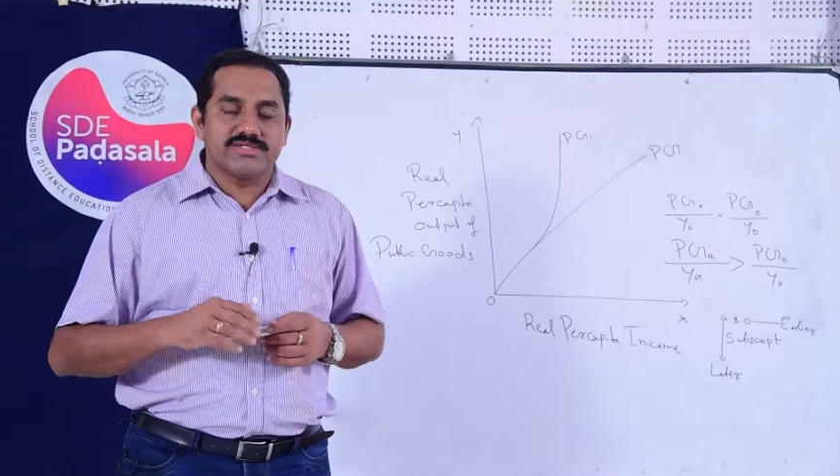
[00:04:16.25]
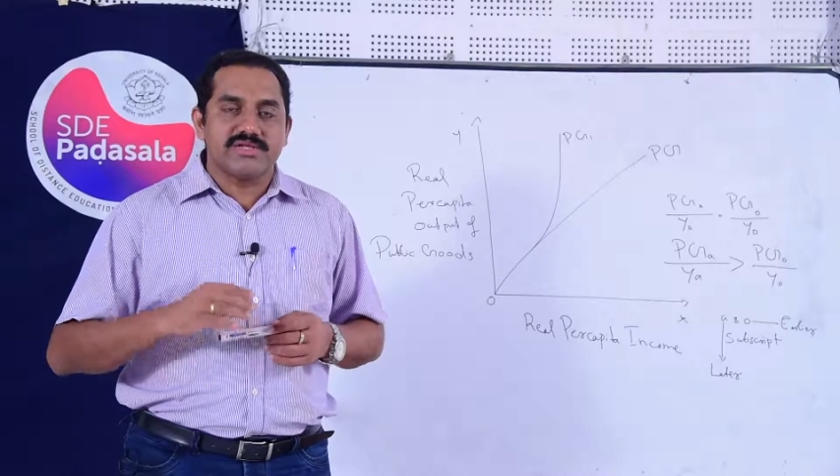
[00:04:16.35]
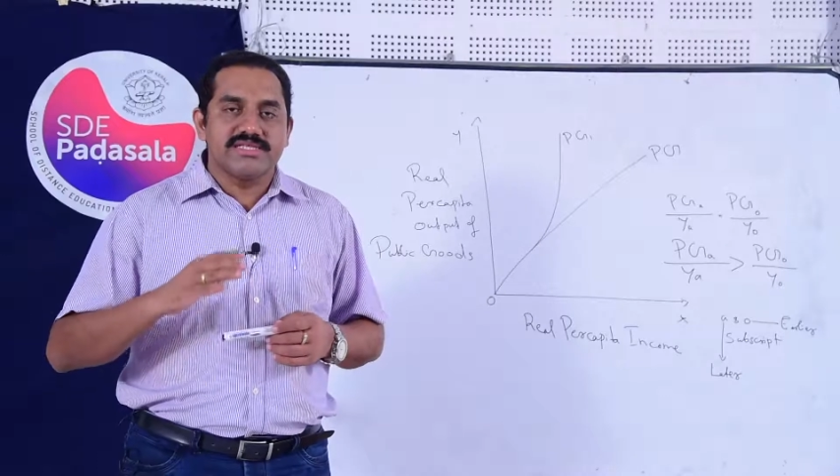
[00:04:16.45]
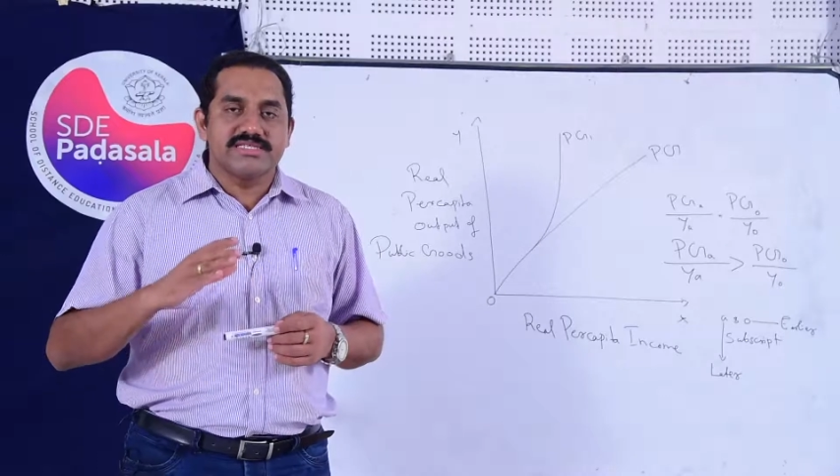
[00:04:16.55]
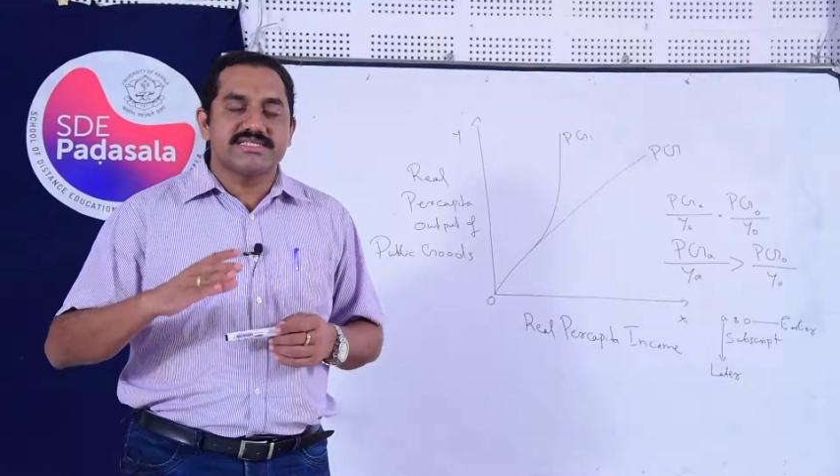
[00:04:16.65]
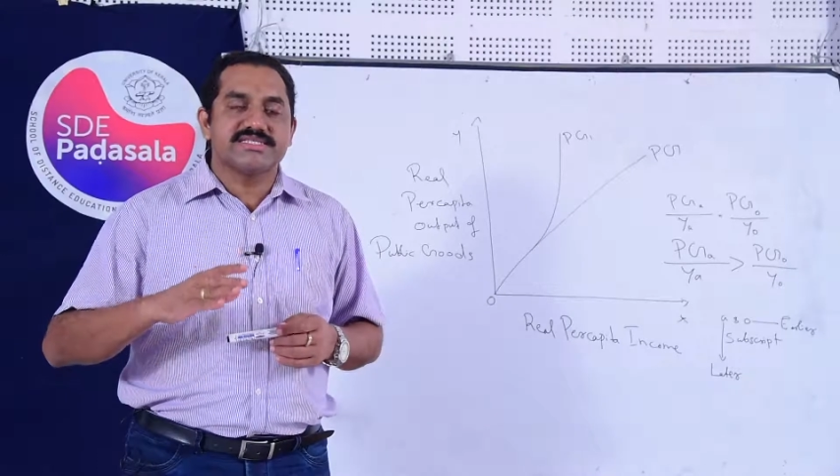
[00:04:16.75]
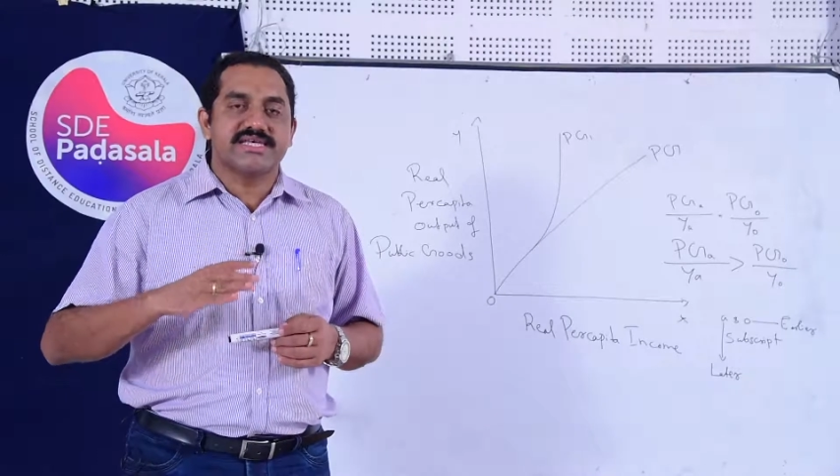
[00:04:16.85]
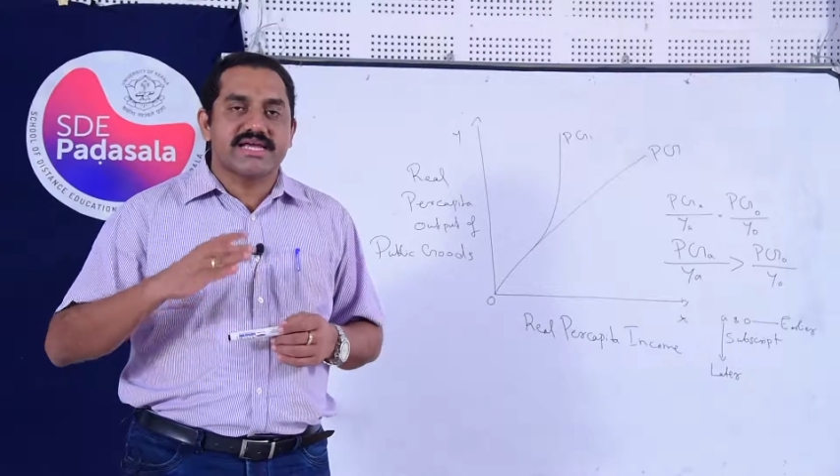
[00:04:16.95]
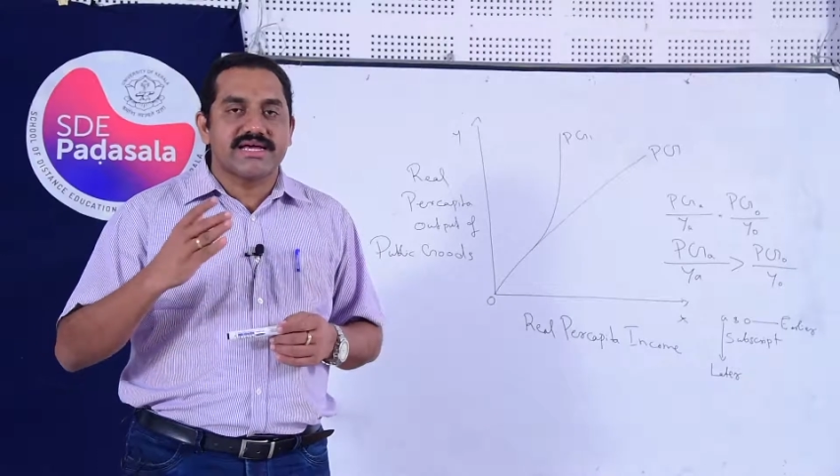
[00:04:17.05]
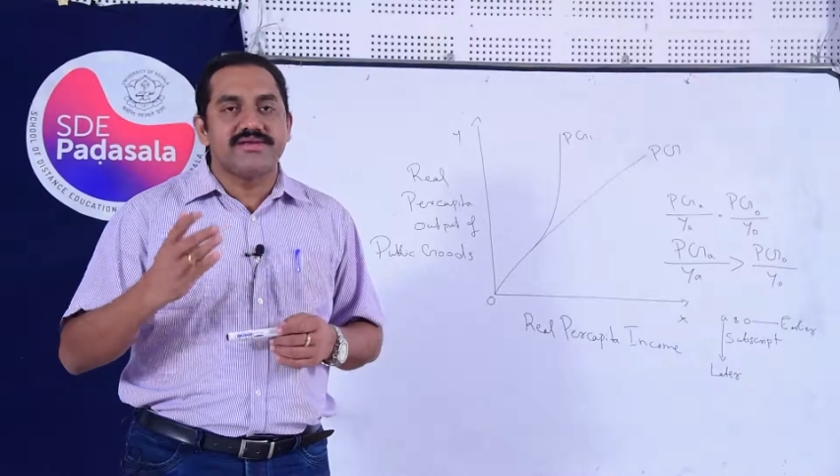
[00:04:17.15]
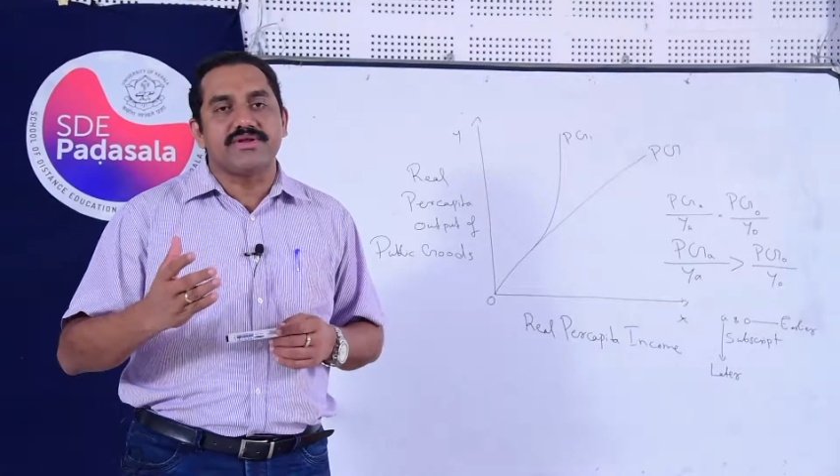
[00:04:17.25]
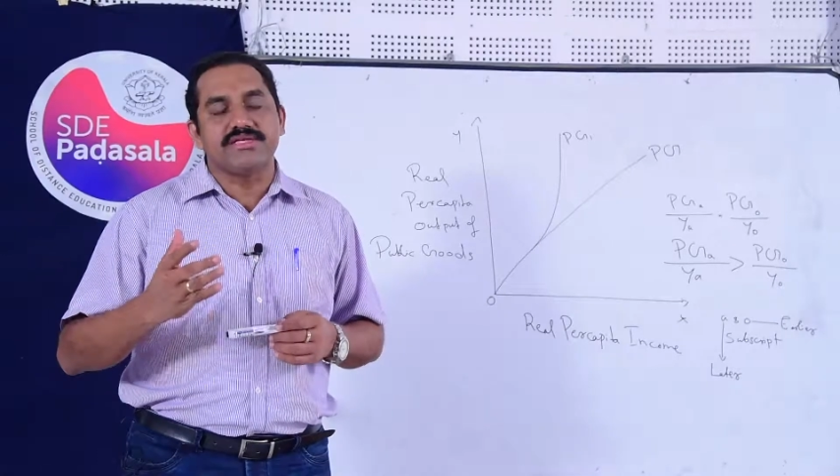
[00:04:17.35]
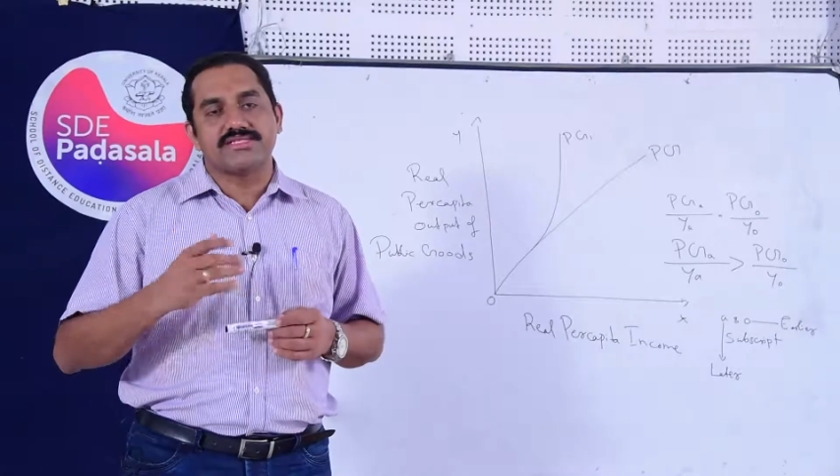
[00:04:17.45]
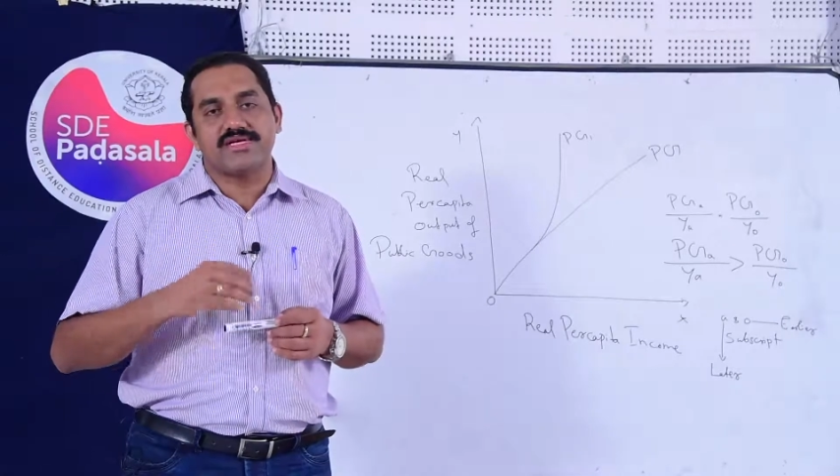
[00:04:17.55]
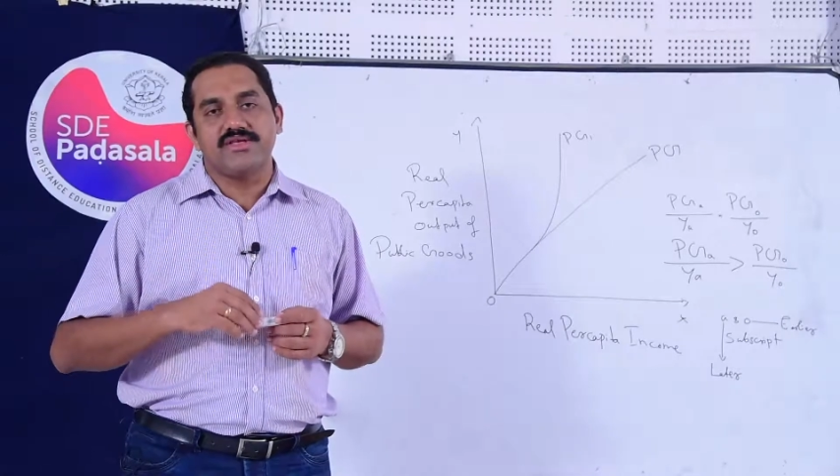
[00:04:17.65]
So this is the second
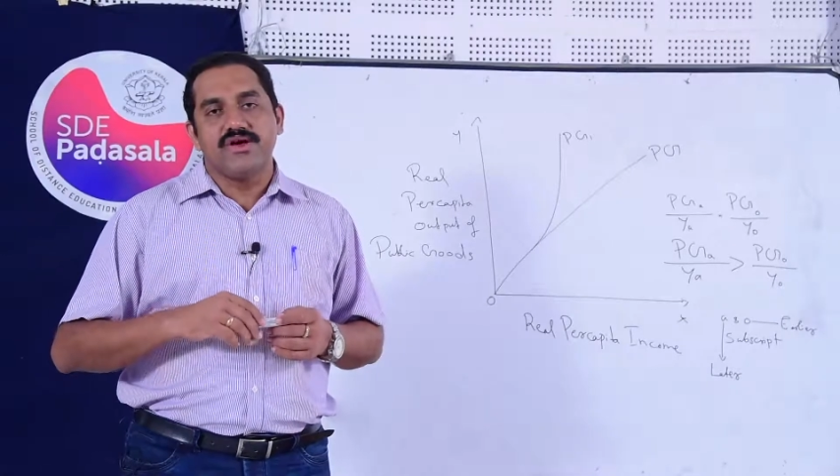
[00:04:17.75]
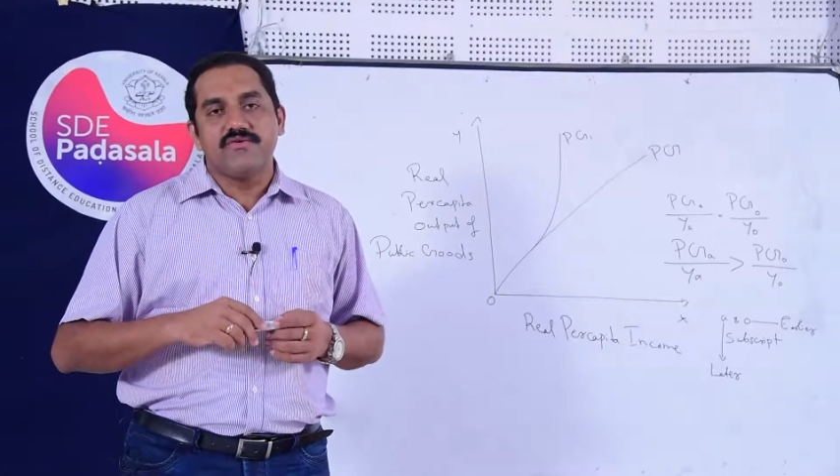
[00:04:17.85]
reason